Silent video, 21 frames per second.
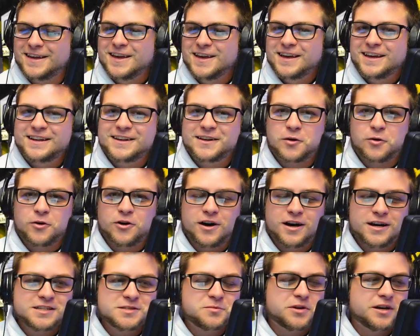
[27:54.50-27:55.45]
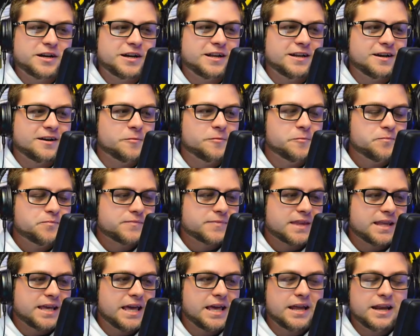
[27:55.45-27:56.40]
in the garage and put it in there,
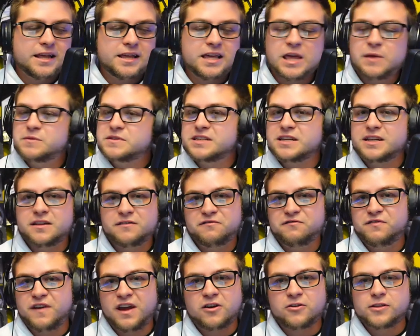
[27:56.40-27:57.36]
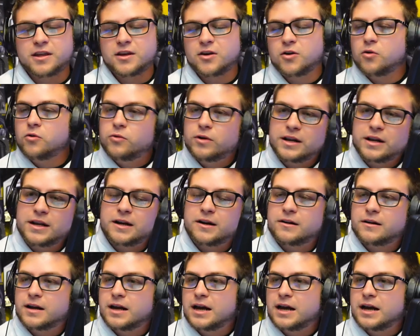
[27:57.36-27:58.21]
and it keeps it fairly cold in there.